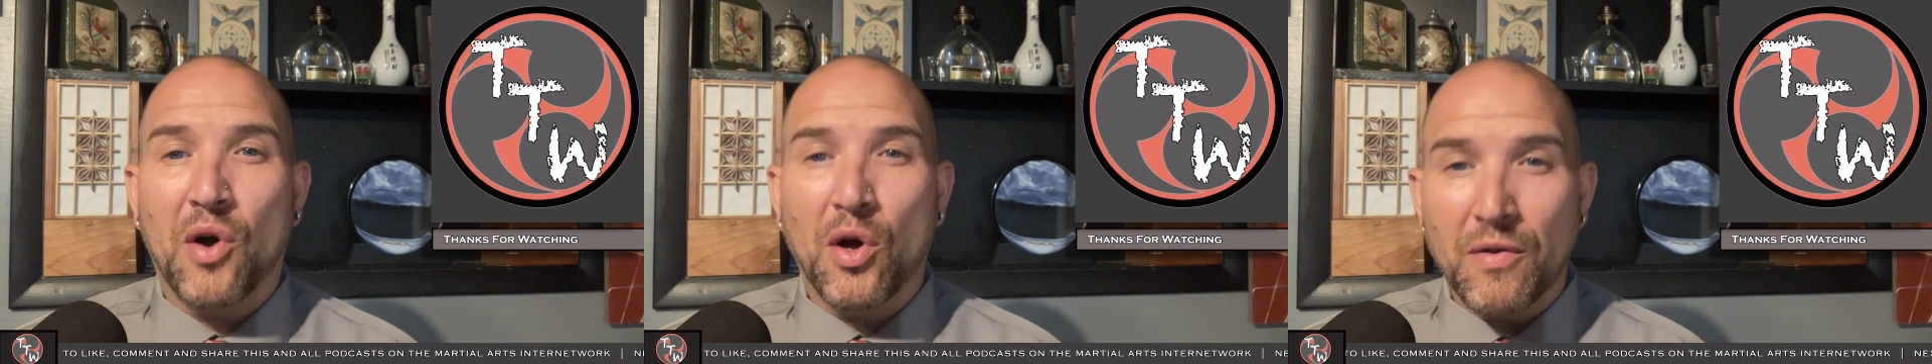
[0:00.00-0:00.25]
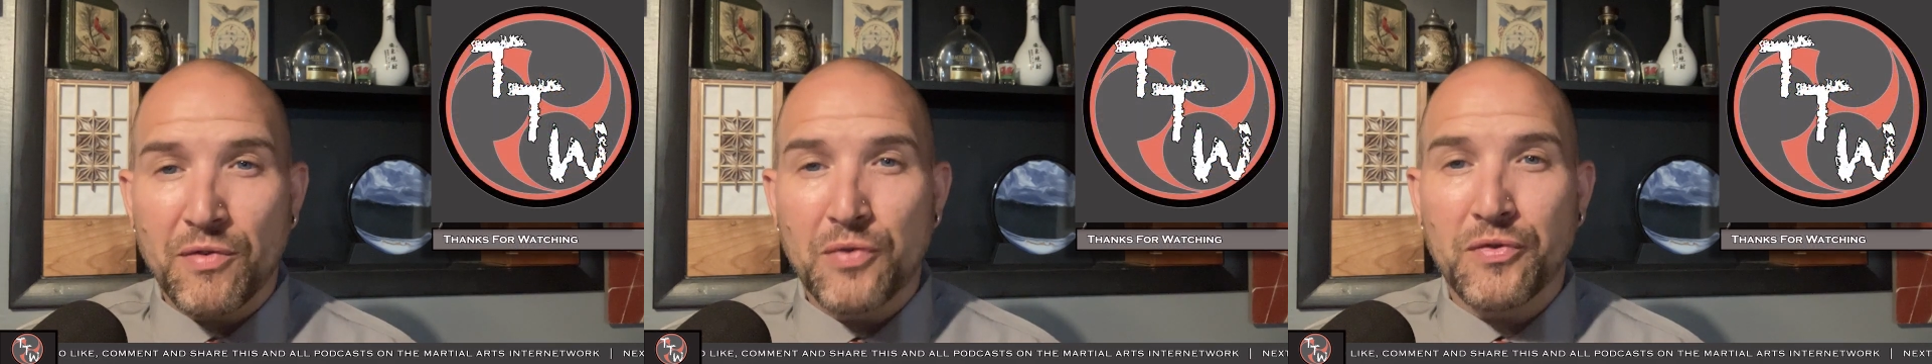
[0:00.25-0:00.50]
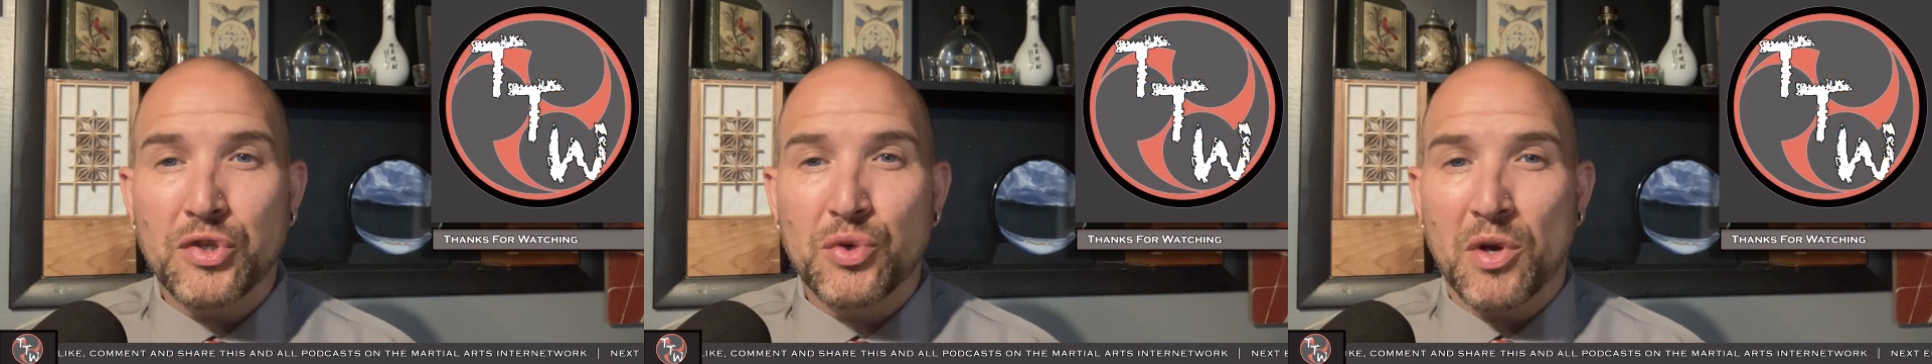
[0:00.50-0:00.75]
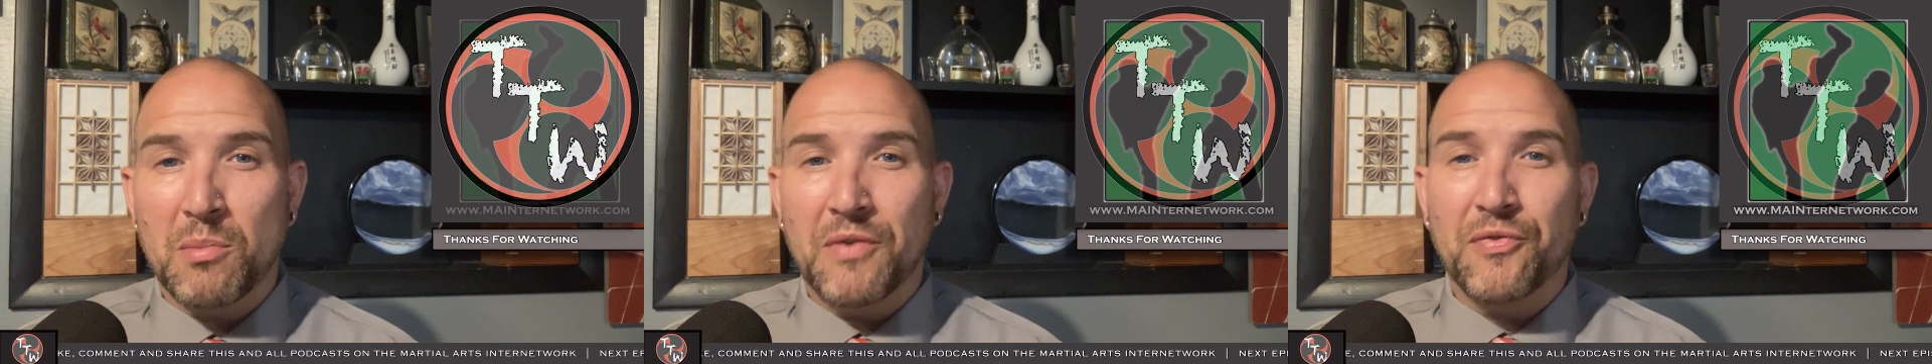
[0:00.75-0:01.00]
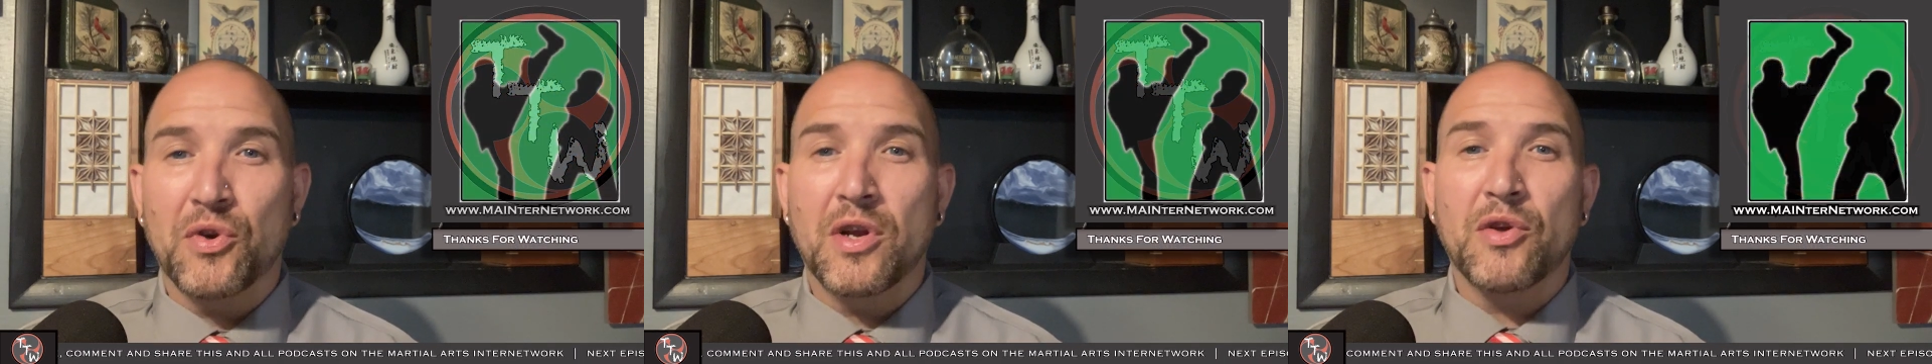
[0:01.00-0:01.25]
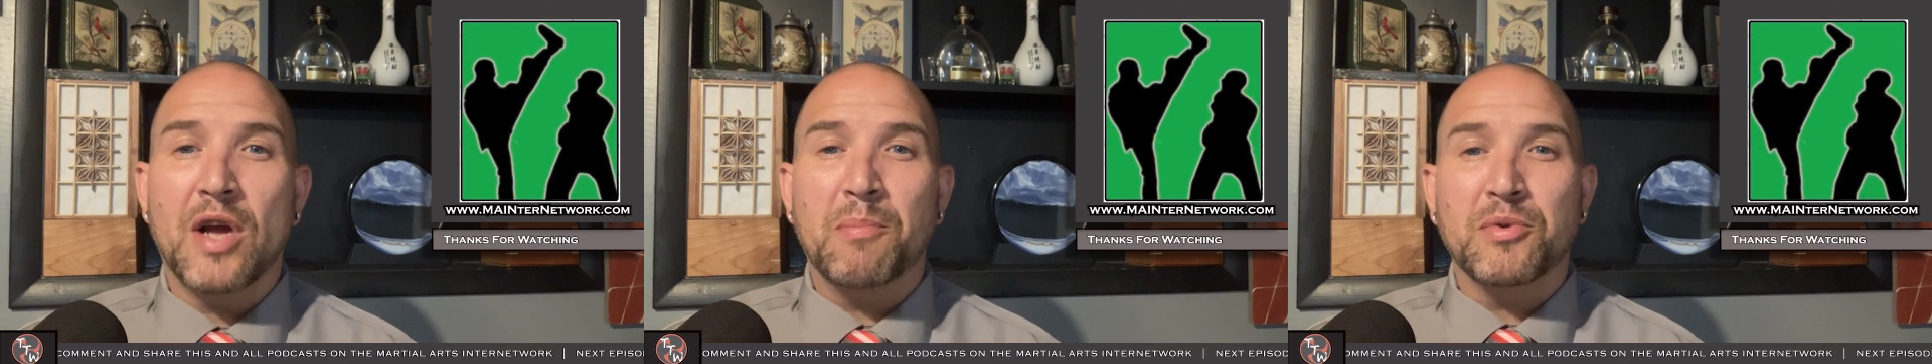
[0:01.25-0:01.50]
all of you for joining me for
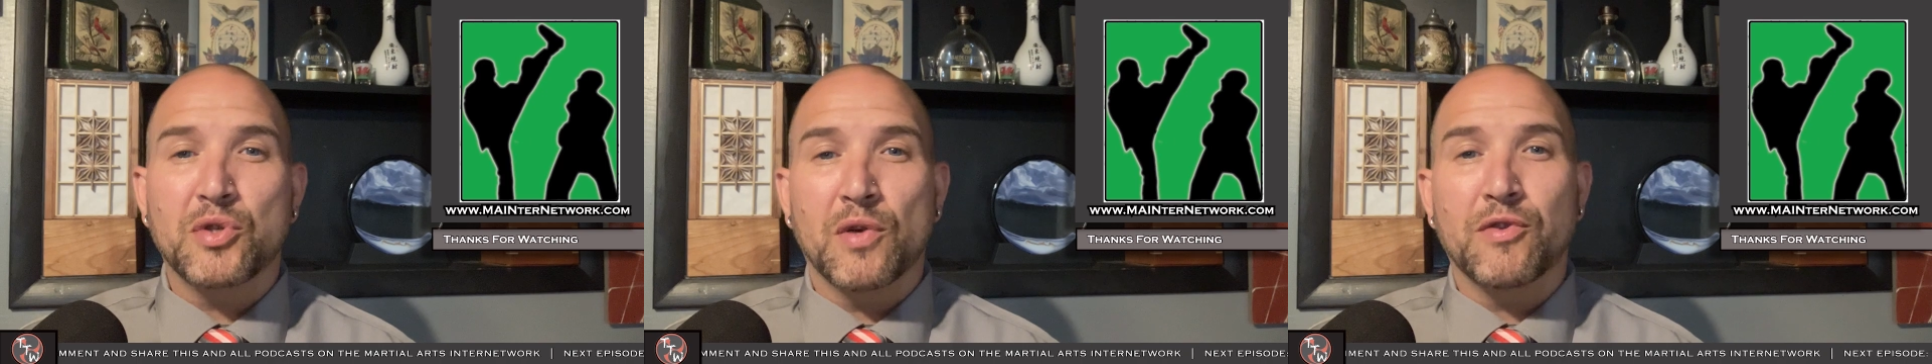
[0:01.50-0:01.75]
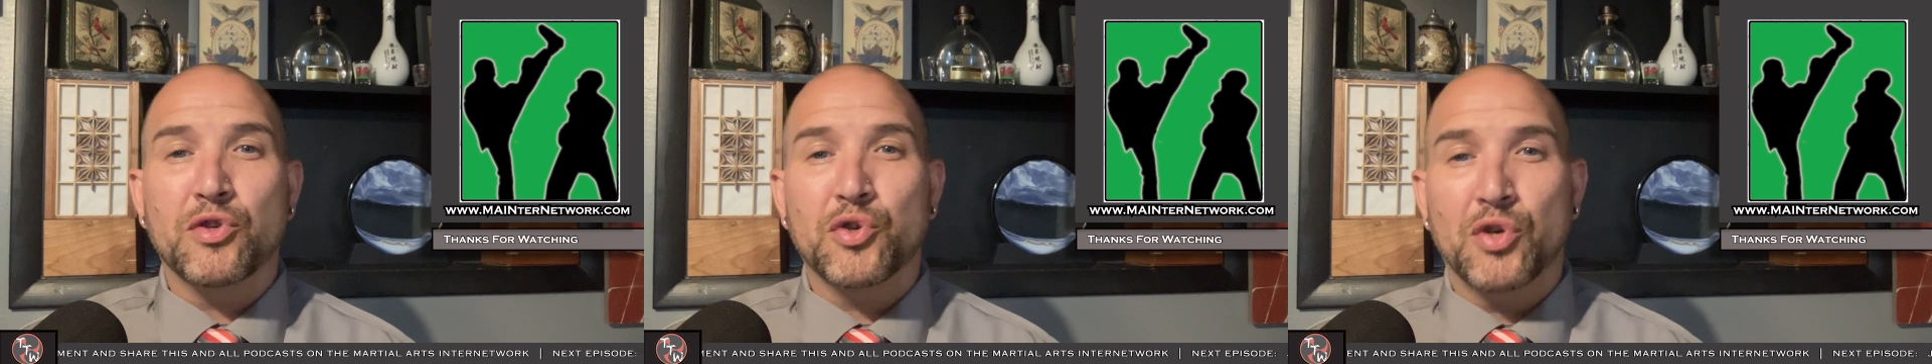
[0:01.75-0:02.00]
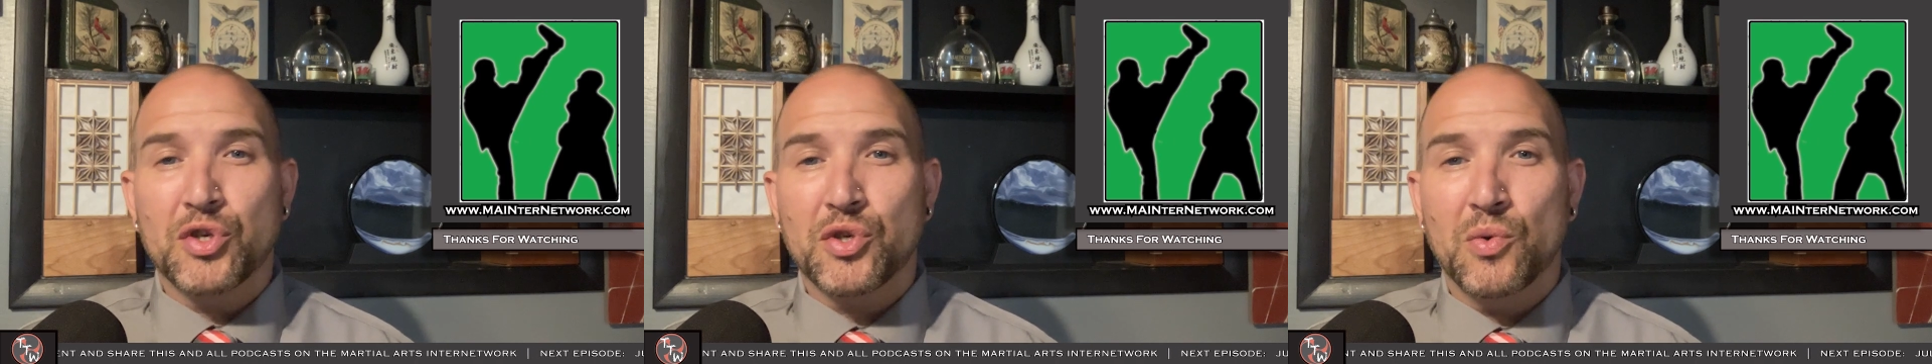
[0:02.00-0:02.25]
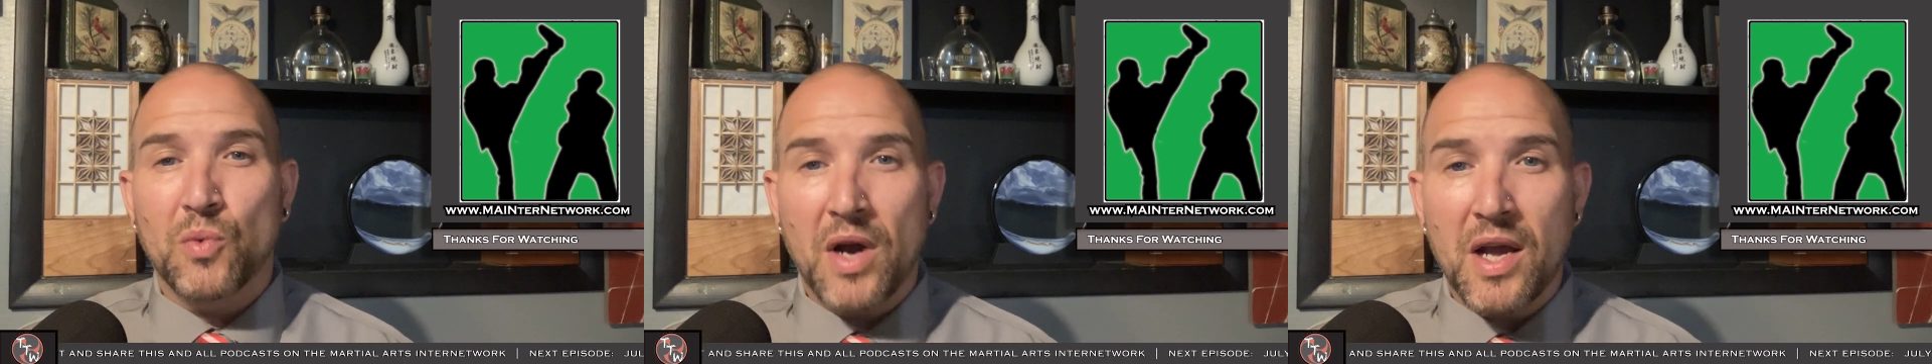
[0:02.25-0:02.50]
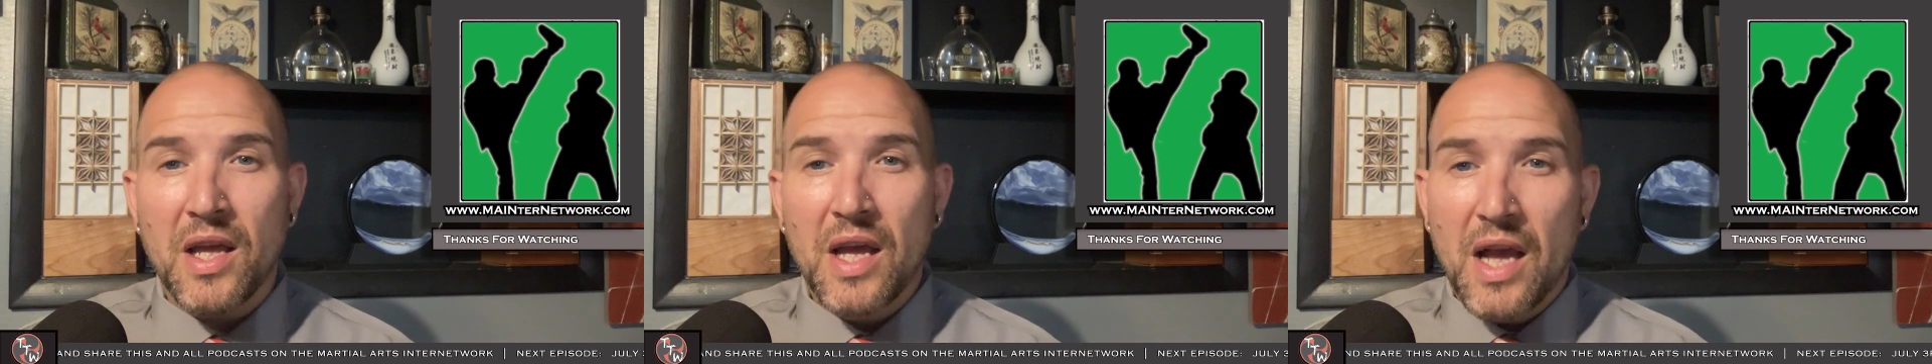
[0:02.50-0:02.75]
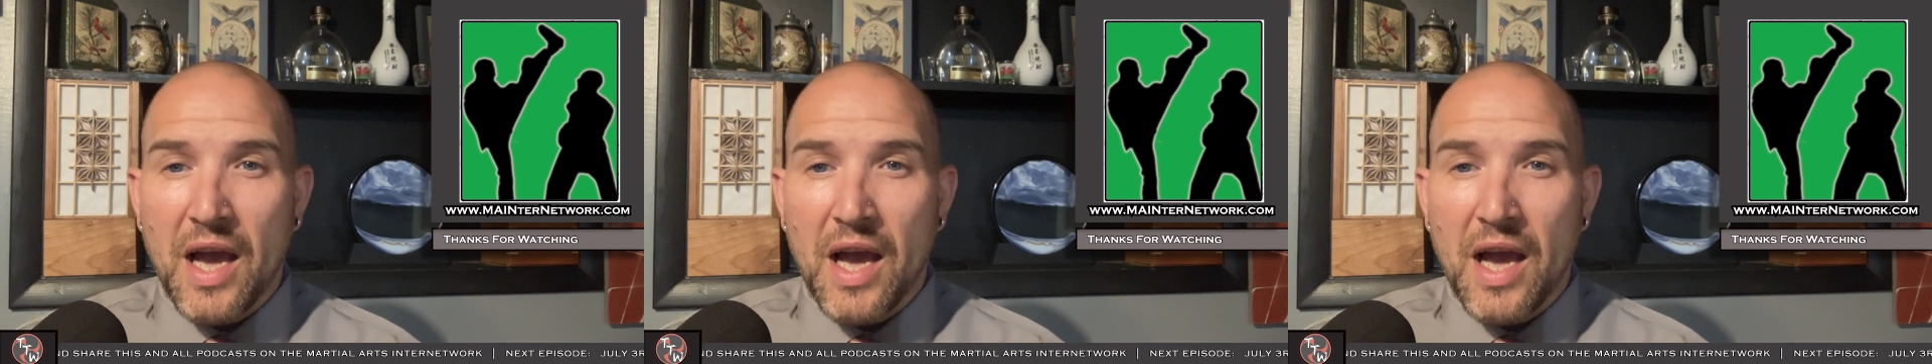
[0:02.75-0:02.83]
another episode of The Traditional Way,